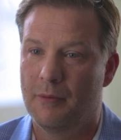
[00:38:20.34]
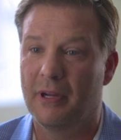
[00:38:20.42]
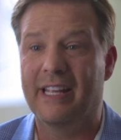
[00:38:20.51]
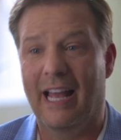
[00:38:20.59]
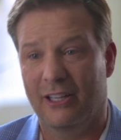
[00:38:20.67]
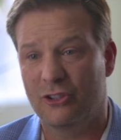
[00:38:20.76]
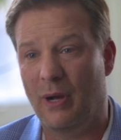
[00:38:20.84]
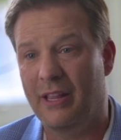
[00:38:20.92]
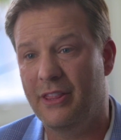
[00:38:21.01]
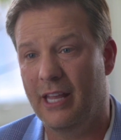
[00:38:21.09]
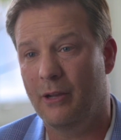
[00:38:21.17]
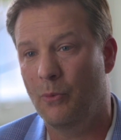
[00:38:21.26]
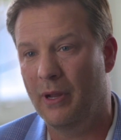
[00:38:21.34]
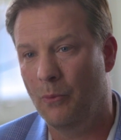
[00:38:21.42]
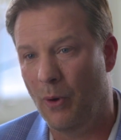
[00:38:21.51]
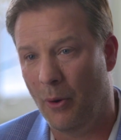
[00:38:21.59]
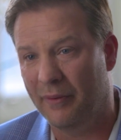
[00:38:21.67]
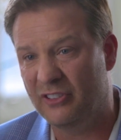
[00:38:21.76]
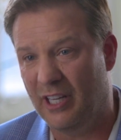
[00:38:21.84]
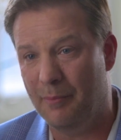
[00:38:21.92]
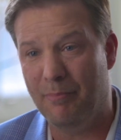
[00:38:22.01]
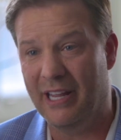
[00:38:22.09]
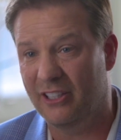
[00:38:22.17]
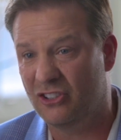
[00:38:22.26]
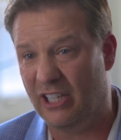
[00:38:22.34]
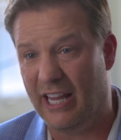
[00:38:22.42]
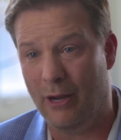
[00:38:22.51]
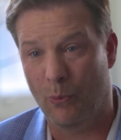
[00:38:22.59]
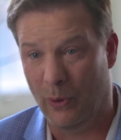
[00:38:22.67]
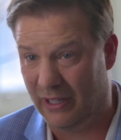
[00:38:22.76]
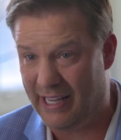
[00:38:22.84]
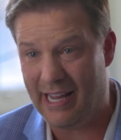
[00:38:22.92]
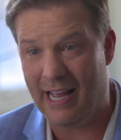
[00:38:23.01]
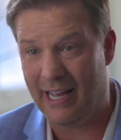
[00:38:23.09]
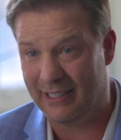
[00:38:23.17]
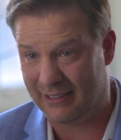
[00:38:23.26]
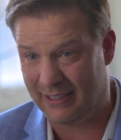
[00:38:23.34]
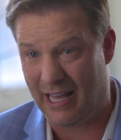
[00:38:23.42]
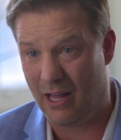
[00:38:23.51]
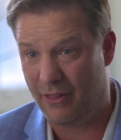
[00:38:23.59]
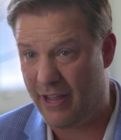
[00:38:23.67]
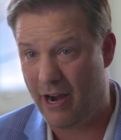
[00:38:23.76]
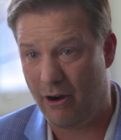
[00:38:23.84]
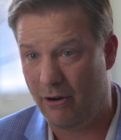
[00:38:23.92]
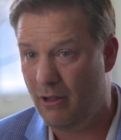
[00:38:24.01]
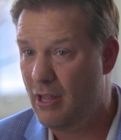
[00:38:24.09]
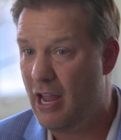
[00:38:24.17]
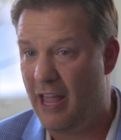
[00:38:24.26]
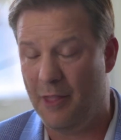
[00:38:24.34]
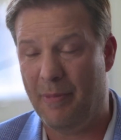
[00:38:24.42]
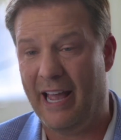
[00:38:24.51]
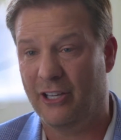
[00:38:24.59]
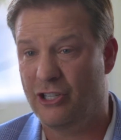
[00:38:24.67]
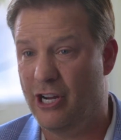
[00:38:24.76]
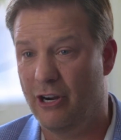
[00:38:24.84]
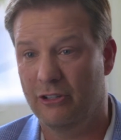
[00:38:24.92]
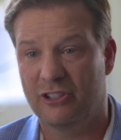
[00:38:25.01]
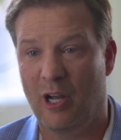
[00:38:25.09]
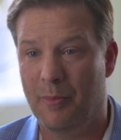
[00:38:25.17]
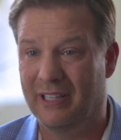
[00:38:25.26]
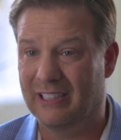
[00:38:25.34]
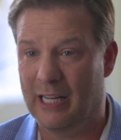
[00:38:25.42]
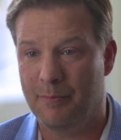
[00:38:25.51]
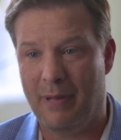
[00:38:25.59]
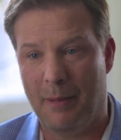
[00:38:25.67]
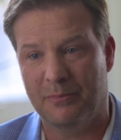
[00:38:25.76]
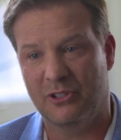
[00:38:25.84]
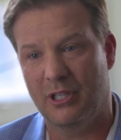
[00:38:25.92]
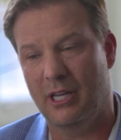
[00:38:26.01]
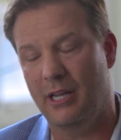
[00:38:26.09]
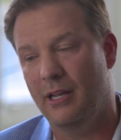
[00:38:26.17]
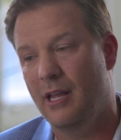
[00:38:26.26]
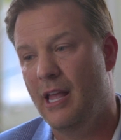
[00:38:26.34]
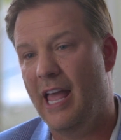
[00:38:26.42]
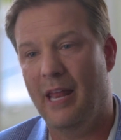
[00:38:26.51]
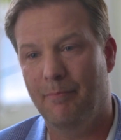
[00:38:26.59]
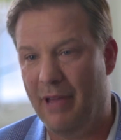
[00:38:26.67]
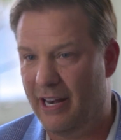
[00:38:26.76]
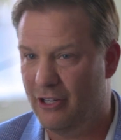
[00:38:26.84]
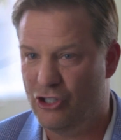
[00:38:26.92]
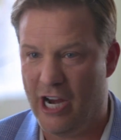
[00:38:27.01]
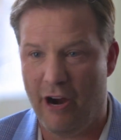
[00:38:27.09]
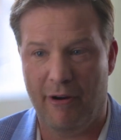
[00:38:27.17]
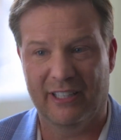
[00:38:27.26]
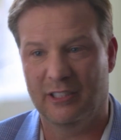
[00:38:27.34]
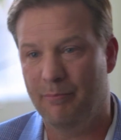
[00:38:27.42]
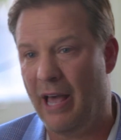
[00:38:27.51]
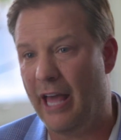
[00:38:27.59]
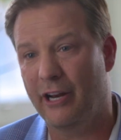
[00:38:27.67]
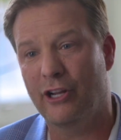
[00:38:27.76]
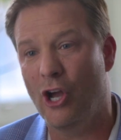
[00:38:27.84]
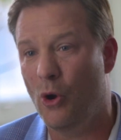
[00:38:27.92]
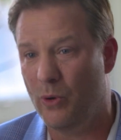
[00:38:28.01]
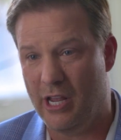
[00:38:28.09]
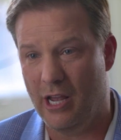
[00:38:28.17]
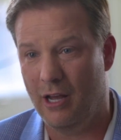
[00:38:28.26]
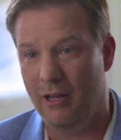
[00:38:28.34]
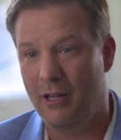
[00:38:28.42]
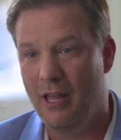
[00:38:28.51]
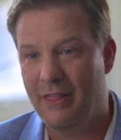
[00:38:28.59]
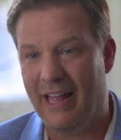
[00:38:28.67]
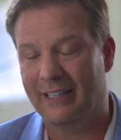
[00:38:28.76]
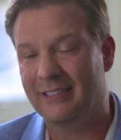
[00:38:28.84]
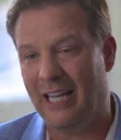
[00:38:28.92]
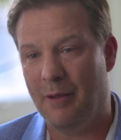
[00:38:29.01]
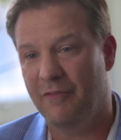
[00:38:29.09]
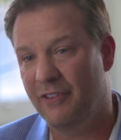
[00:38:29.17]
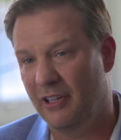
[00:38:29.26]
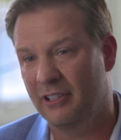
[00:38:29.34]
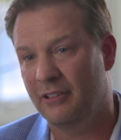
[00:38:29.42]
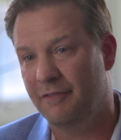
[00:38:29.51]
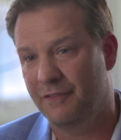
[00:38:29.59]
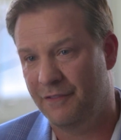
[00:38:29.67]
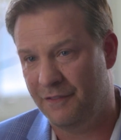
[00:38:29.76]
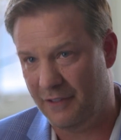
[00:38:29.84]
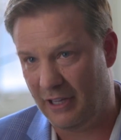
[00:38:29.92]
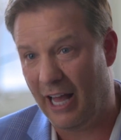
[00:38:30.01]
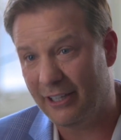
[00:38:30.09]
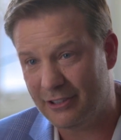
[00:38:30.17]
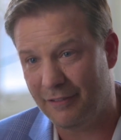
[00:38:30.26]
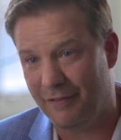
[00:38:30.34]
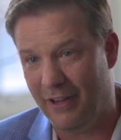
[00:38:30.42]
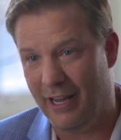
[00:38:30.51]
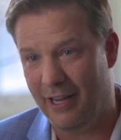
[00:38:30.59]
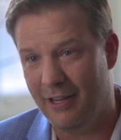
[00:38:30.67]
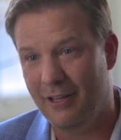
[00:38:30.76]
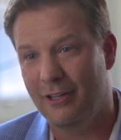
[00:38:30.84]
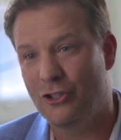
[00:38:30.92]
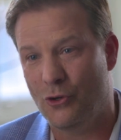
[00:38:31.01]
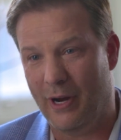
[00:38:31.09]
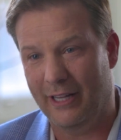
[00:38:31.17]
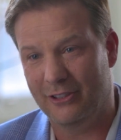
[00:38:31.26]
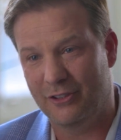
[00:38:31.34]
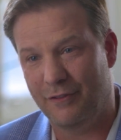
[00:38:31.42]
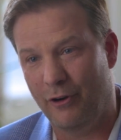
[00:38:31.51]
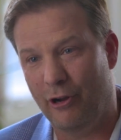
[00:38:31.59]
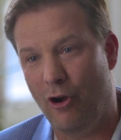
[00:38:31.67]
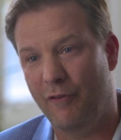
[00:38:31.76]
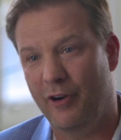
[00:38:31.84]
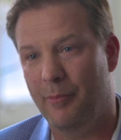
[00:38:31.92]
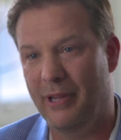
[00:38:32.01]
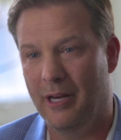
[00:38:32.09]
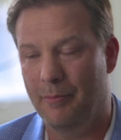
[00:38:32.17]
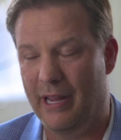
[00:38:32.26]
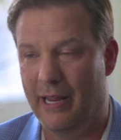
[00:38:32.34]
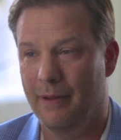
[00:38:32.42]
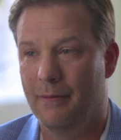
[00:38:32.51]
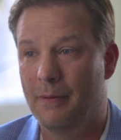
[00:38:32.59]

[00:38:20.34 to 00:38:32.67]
But yeah, so I think where we've seen B2C really excel there in the past years, companies like Pepsi and Ben & Jerry's and Patagonia, that same philosophy transferring over to B2B. The